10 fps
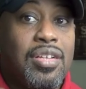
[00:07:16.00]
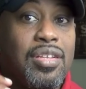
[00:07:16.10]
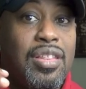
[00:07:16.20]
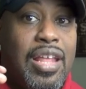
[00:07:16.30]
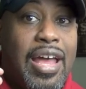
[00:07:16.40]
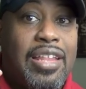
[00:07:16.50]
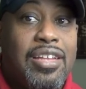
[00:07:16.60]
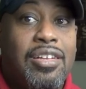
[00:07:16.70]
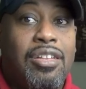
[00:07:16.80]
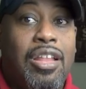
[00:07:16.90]

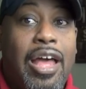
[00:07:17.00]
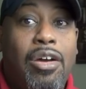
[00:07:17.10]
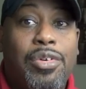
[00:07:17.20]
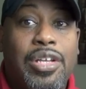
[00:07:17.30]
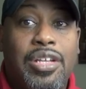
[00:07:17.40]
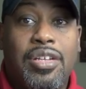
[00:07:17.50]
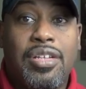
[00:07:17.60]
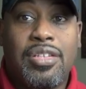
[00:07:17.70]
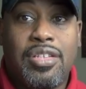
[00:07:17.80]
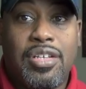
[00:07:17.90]
not allowing
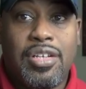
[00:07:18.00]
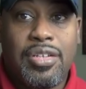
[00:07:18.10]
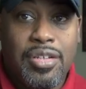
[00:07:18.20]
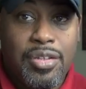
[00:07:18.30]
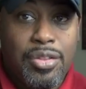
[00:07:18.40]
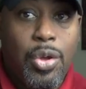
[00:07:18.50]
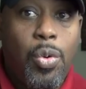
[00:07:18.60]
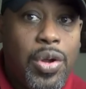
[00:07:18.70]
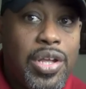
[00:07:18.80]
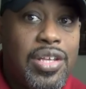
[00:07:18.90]
the
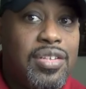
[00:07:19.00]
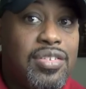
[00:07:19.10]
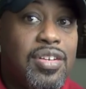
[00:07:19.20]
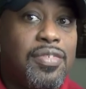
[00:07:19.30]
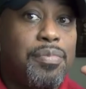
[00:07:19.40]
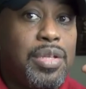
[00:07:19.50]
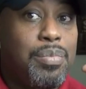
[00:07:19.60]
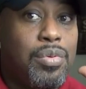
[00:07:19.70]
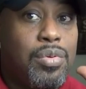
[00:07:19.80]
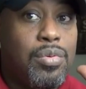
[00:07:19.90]
noise of
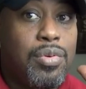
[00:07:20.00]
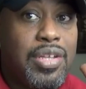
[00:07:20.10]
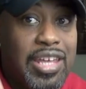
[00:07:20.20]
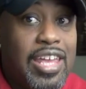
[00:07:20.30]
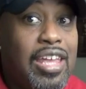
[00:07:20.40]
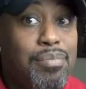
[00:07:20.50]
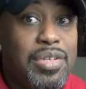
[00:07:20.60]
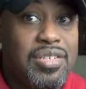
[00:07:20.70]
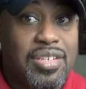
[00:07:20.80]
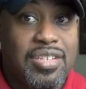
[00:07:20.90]
people who can't
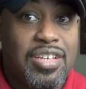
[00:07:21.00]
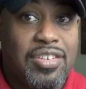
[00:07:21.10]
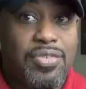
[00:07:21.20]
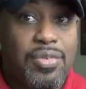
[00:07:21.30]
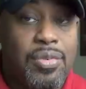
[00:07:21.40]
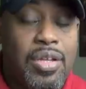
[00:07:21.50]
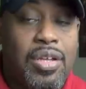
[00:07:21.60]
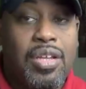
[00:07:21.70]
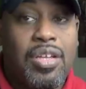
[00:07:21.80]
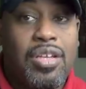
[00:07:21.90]
be successful.
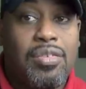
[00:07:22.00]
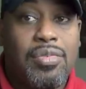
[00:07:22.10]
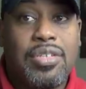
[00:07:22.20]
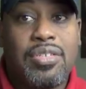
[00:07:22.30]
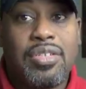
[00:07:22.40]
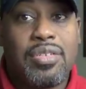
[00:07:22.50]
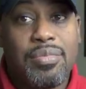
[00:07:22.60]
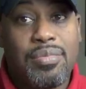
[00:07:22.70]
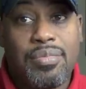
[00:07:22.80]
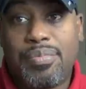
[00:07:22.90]
And the reasons that
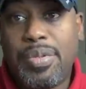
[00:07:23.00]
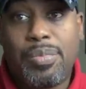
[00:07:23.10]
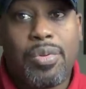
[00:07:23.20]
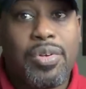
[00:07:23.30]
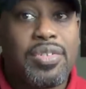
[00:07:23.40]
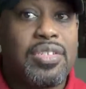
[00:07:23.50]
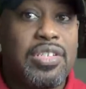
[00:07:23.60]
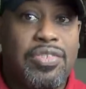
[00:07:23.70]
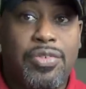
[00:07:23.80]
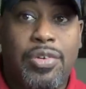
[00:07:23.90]
people aren't
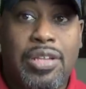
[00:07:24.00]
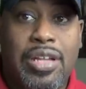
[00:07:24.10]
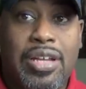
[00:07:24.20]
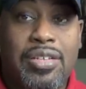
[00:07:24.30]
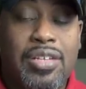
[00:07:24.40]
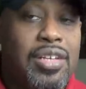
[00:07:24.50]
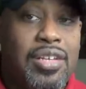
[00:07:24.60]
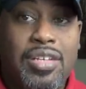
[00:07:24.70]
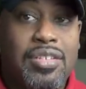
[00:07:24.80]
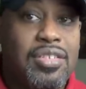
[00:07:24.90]
successful online
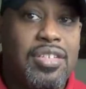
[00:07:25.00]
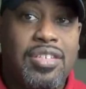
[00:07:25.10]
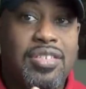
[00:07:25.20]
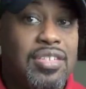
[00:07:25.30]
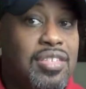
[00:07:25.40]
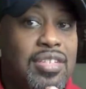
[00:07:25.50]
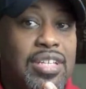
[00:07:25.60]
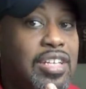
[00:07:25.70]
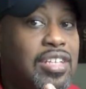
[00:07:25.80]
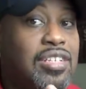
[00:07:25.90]
isn't isn't it's
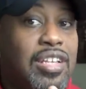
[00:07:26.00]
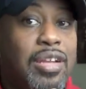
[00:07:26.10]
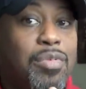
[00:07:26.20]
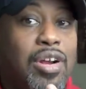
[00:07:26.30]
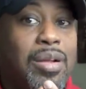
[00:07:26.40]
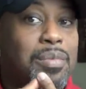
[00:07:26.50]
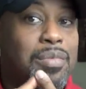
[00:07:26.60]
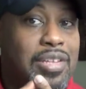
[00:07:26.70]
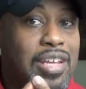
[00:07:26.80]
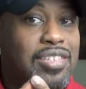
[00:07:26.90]
not an intellect problem.
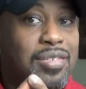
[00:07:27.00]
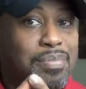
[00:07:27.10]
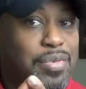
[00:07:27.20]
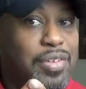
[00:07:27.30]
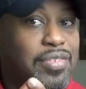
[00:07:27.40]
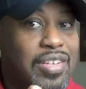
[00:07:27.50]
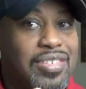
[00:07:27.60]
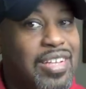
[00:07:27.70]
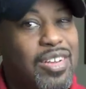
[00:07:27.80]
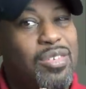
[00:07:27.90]
That's the big thing.
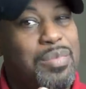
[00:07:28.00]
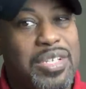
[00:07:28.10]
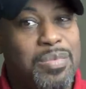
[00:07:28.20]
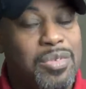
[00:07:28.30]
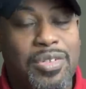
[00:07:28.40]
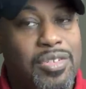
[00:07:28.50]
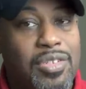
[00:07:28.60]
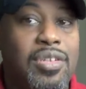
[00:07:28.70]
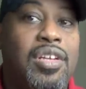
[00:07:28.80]
It's like, oh, I'm not smart. No, no, no.